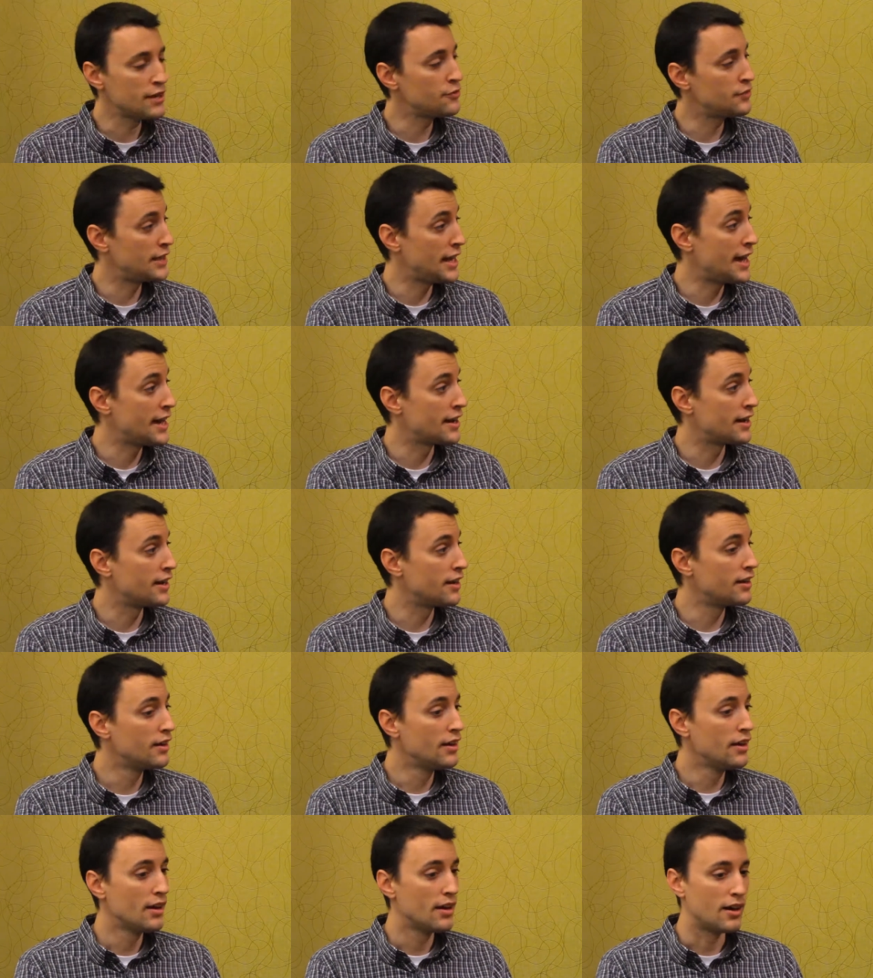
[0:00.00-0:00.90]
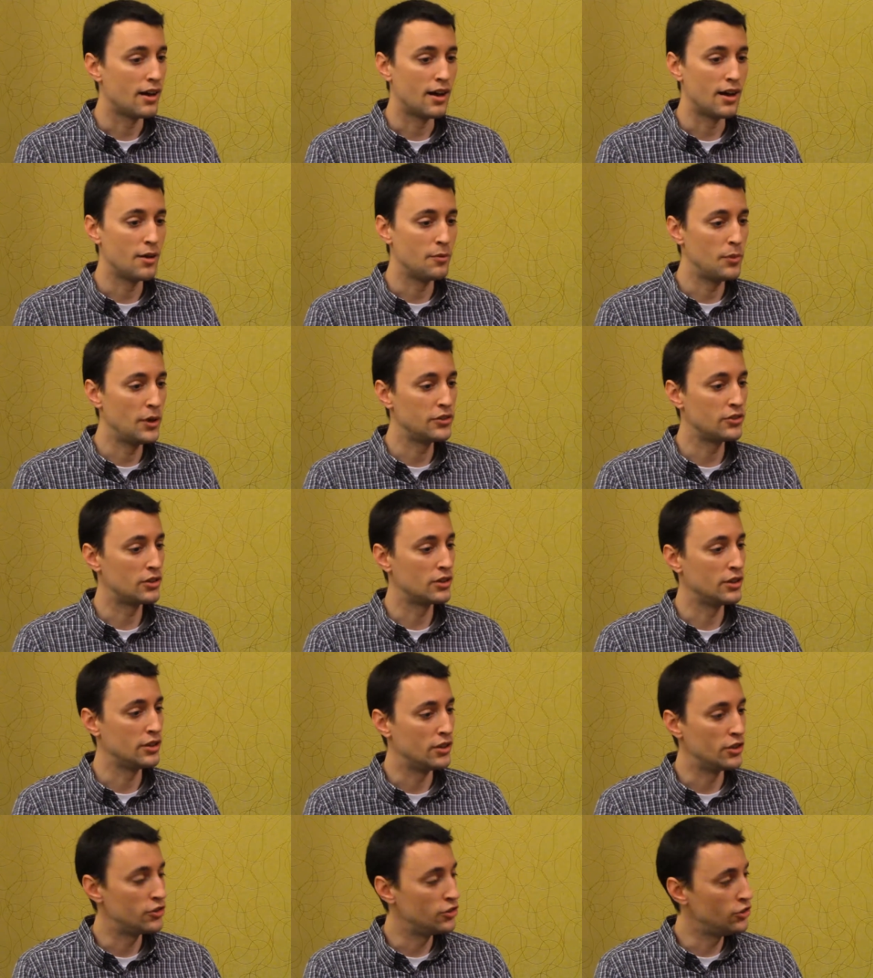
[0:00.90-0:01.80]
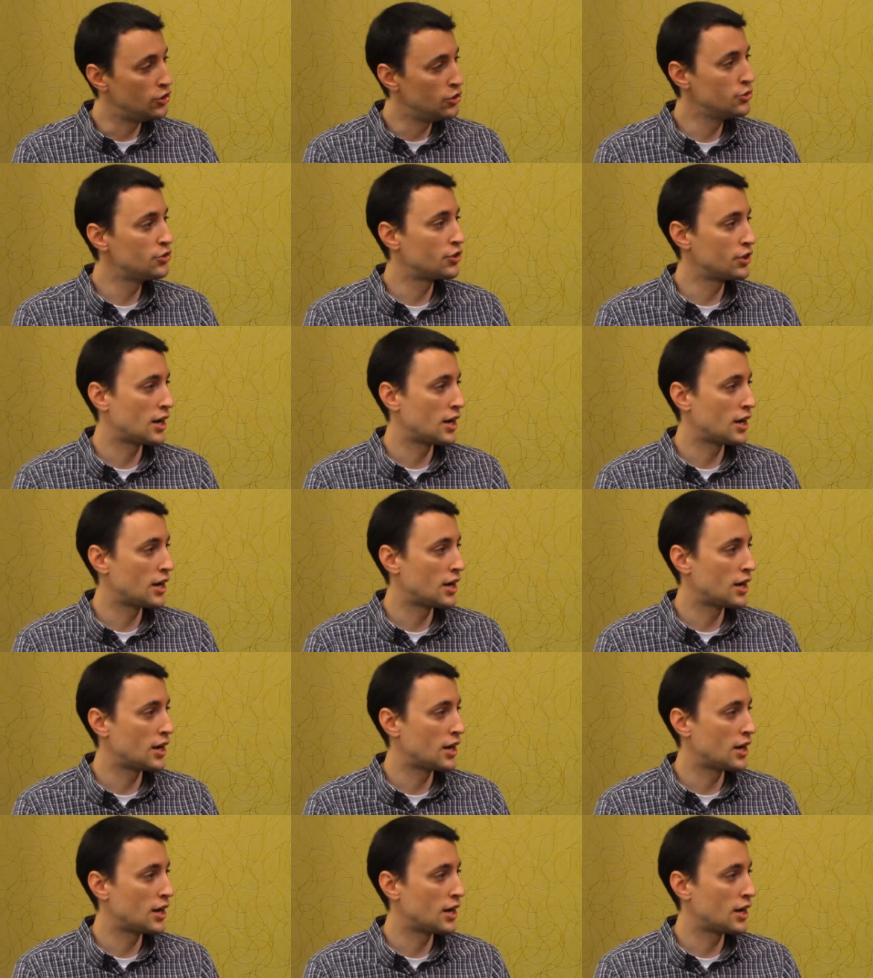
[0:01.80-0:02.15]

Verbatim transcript: of data, uh, basically this user